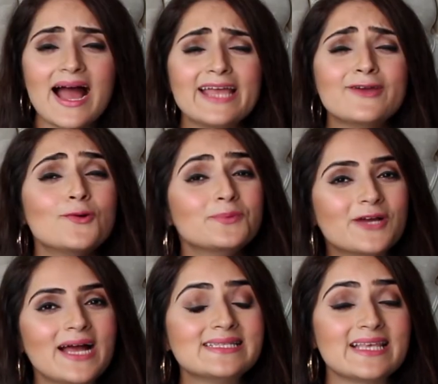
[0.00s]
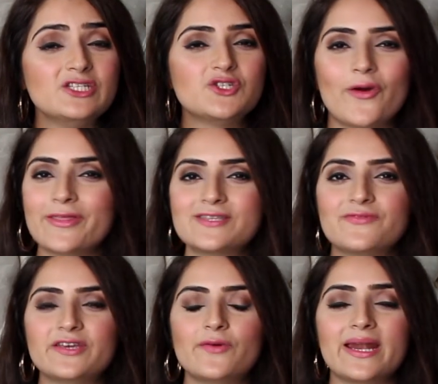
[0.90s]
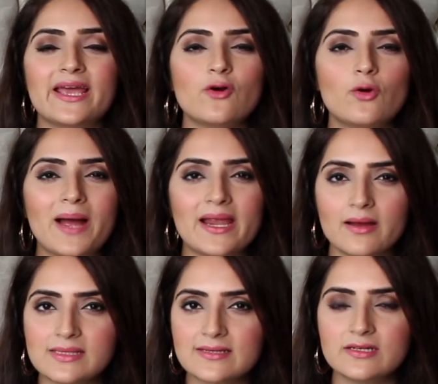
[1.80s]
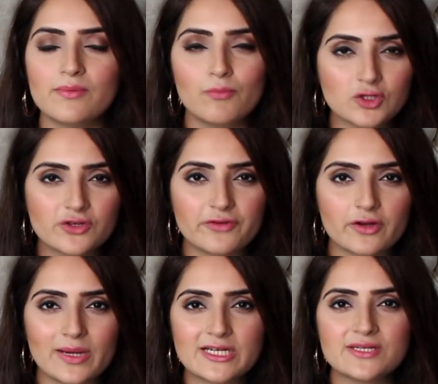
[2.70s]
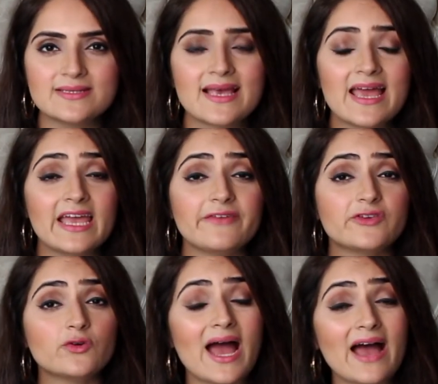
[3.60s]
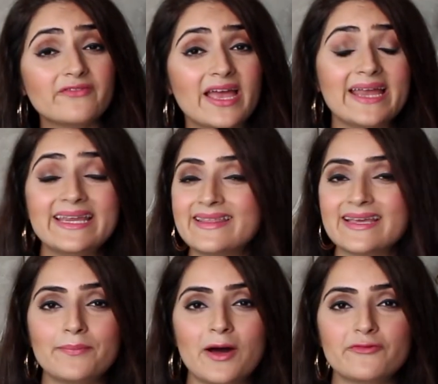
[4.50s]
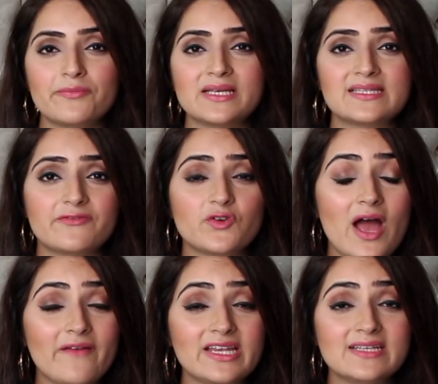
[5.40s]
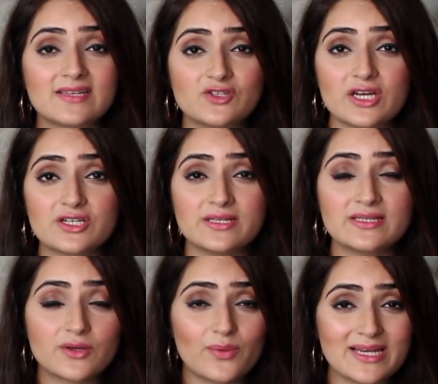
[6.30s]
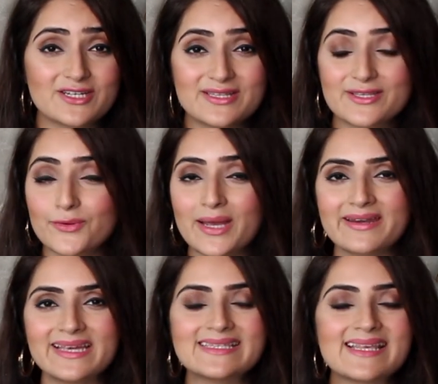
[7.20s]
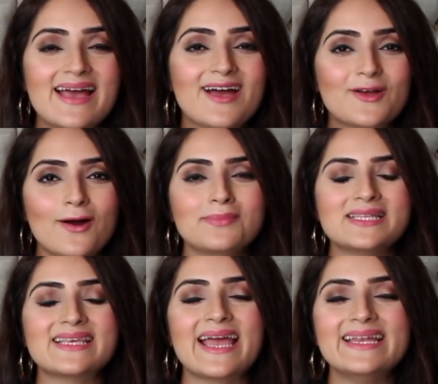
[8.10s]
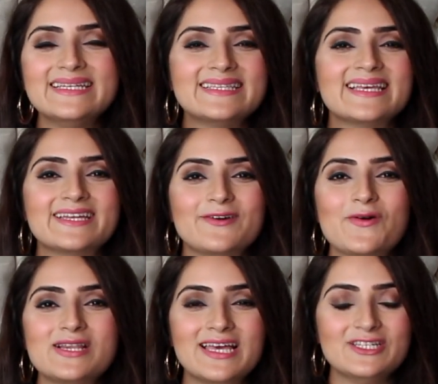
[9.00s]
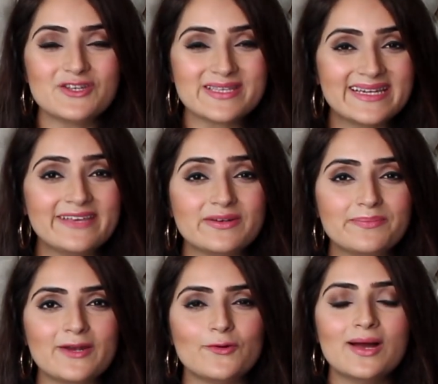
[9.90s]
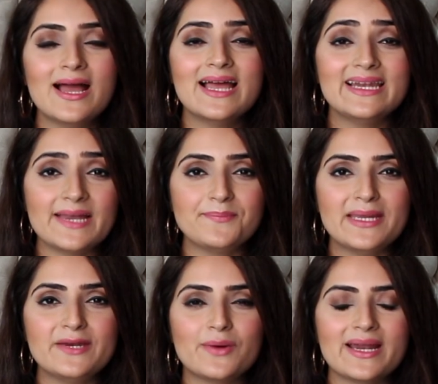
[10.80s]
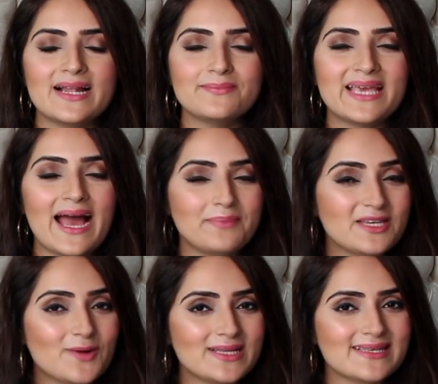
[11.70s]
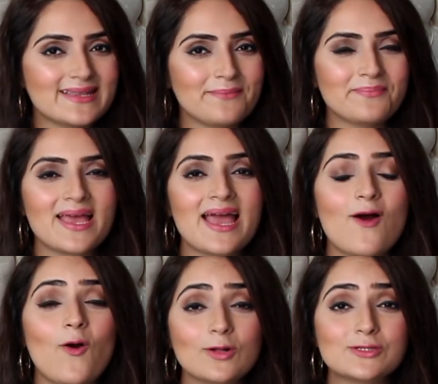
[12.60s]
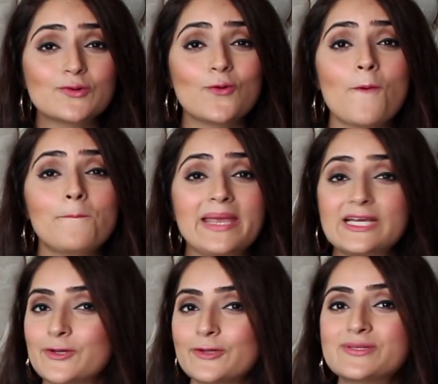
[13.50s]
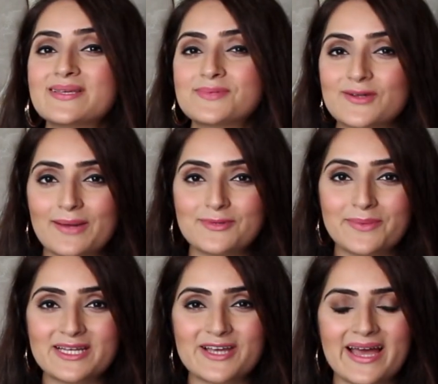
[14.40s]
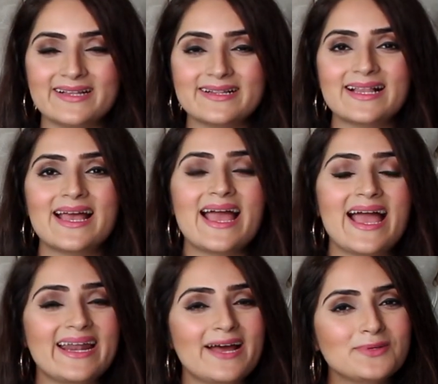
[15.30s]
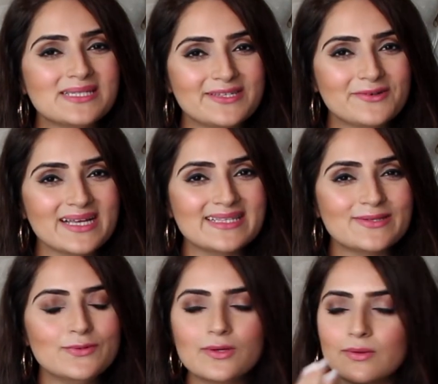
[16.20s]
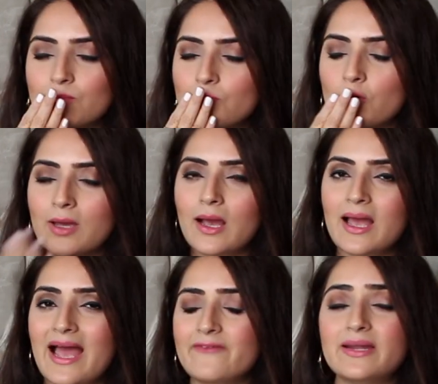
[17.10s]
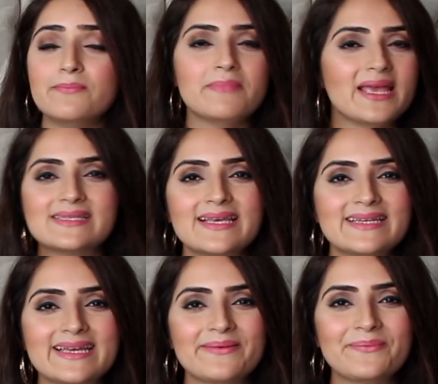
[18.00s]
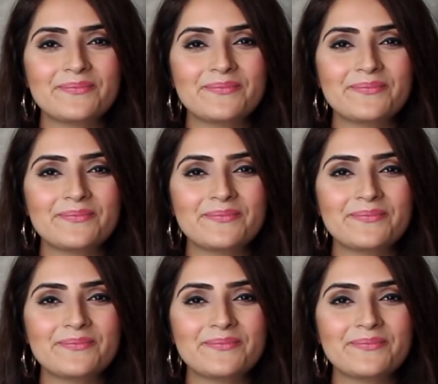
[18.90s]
I hope you guys enjoyed this video, and I hope I answered most of your questions. If you have anything apart from this, if you have any suggestions, questions, queries, comments, anything at all, just leave it below. Let me know and I'll be happy to answer them. Also, make sure you subscribe to my channel, and I will see you guys soon. Have an amazing day.